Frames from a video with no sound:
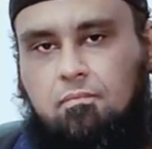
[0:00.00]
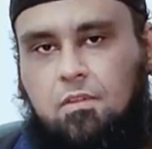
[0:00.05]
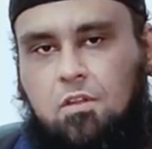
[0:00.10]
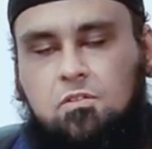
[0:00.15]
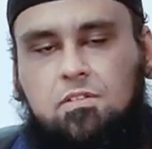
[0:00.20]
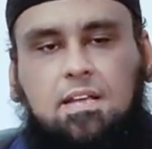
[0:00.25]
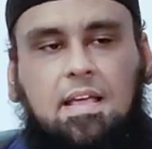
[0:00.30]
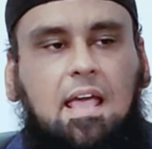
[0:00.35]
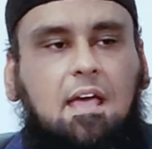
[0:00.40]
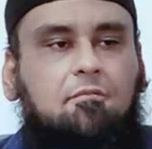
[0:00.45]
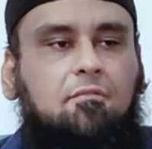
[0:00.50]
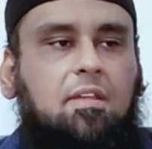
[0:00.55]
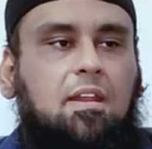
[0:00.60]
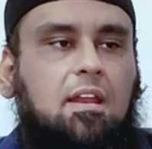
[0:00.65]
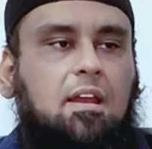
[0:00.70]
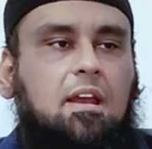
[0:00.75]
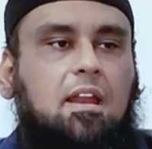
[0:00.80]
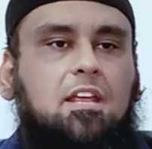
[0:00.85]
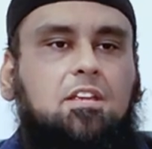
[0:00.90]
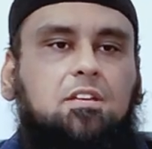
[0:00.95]
You see, every
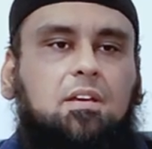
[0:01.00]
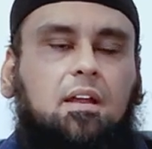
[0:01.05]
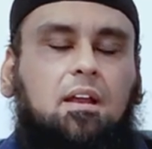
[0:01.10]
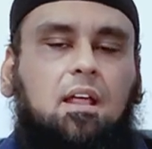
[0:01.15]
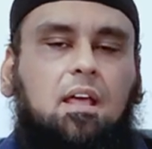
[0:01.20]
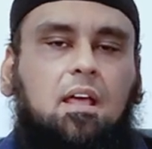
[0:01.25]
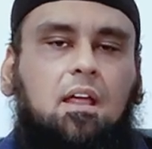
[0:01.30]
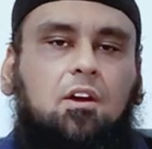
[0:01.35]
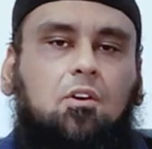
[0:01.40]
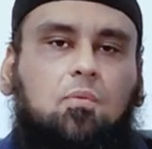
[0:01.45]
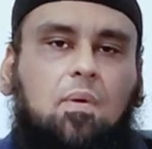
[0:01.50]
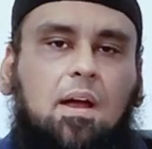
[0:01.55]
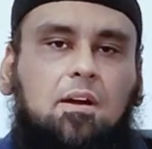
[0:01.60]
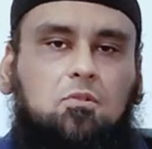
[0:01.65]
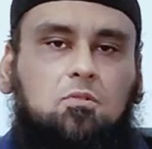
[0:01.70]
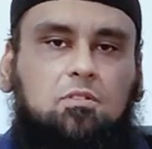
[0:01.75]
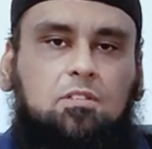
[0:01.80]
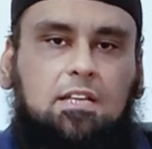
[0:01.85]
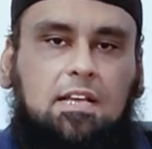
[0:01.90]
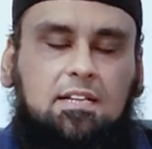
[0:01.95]
religion try
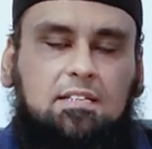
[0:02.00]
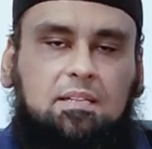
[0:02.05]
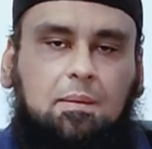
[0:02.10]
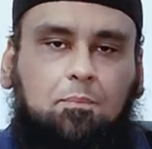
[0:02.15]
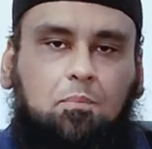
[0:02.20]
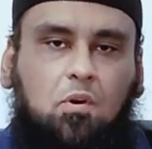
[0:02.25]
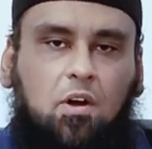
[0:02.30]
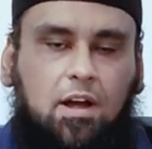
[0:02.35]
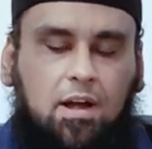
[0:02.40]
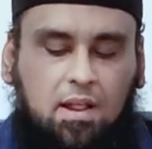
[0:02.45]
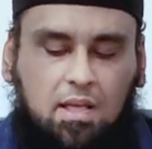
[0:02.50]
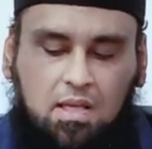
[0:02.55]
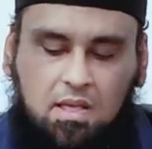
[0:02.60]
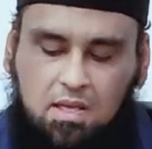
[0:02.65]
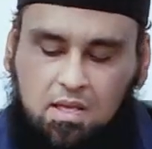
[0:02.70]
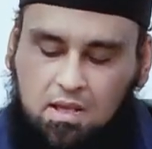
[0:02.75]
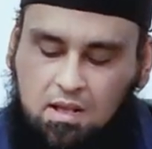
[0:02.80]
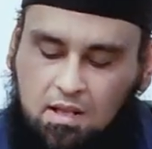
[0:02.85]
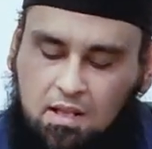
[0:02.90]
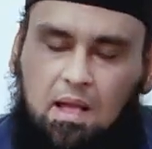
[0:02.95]
to sell the point.
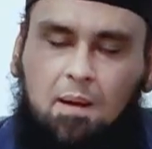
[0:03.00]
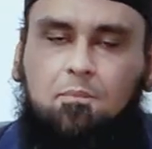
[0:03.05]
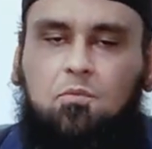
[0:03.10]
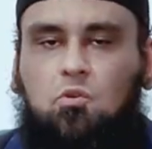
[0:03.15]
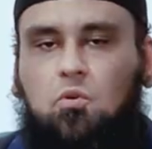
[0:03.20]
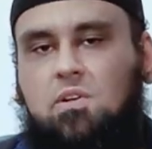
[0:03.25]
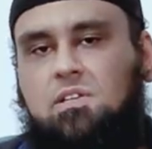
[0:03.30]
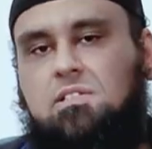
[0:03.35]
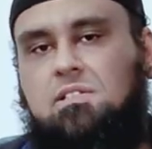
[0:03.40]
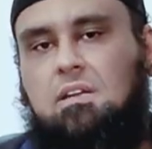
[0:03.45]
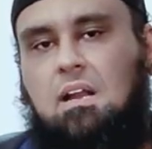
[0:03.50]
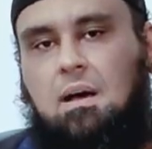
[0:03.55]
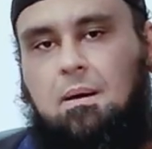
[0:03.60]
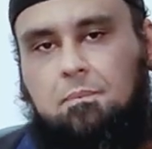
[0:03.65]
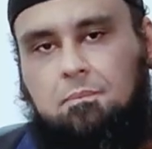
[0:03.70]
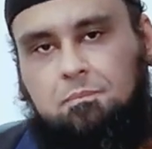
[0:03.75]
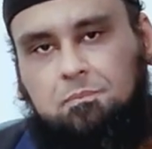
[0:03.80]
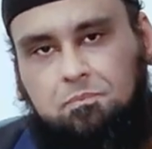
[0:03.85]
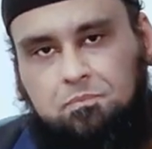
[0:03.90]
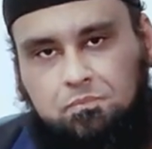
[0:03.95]
Come to
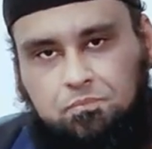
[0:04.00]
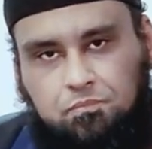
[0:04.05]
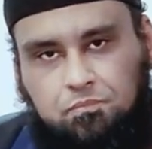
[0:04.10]
Islam.